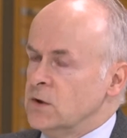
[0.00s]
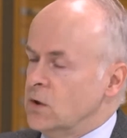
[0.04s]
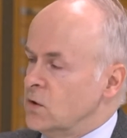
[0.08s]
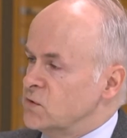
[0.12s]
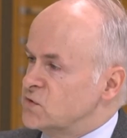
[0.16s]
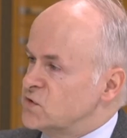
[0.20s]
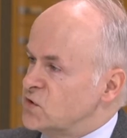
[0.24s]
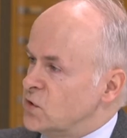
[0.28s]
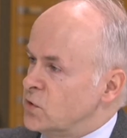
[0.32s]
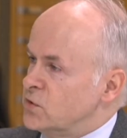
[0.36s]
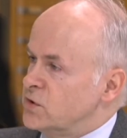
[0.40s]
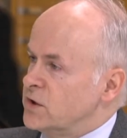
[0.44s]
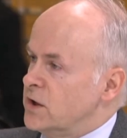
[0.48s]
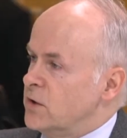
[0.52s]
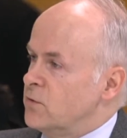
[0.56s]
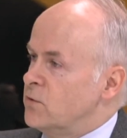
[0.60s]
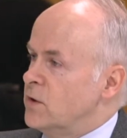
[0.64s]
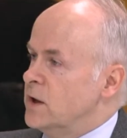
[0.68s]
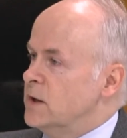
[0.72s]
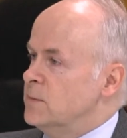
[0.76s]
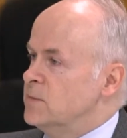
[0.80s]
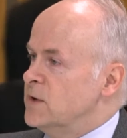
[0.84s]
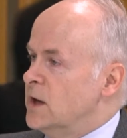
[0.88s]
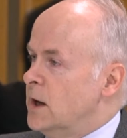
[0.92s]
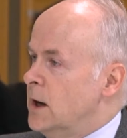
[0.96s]
Saudi
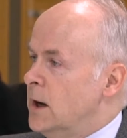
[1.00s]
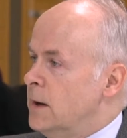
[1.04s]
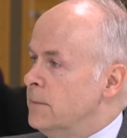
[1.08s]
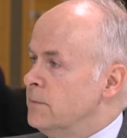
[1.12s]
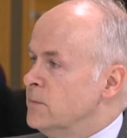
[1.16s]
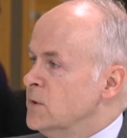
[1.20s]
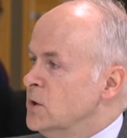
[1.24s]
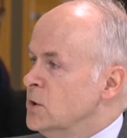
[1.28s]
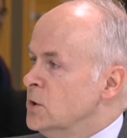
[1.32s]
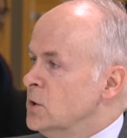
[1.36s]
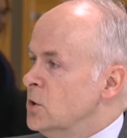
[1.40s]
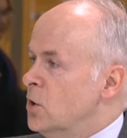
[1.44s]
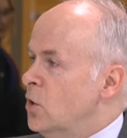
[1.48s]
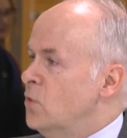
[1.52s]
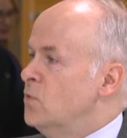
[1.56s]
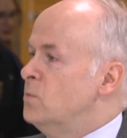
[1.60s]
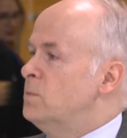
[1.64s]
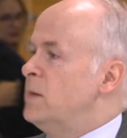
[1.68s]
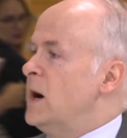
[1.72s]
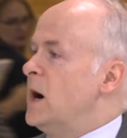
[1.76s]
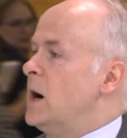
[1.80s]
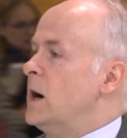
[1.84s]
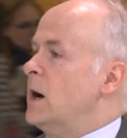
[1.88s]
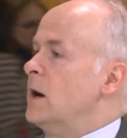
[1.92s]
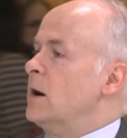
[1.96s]
Arabia, of
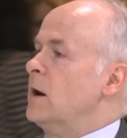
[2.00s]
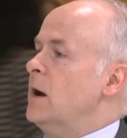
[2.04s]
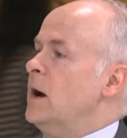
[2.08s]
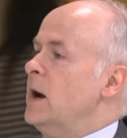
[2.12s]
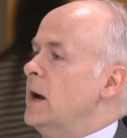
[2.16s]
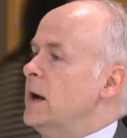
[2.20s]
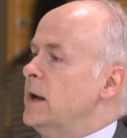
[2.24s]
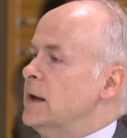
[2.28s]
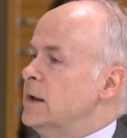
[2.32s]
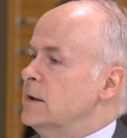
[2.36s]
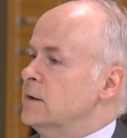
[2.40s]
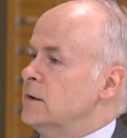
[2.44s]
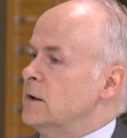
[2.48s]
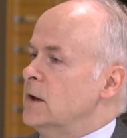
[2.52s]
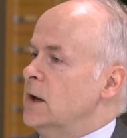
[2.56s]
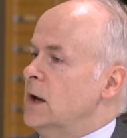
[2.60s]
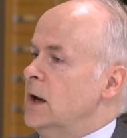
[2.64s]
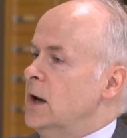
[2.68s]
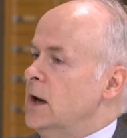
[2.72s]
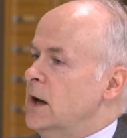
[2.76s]
Bahrain,